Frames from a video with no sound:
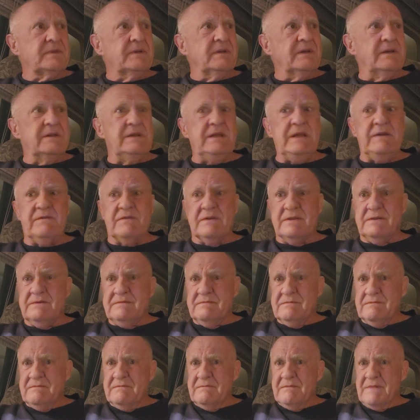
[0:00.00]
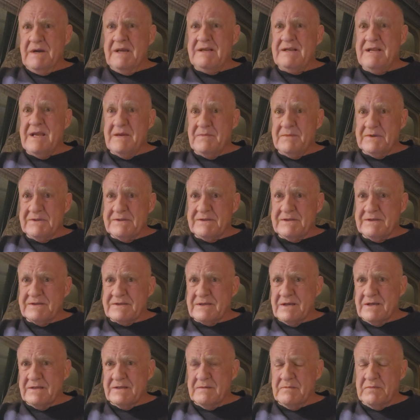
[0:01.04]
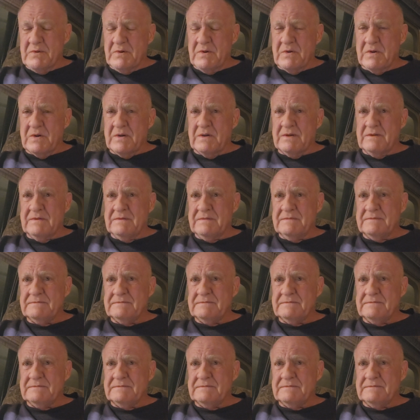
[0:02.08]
And even my nemesis on the board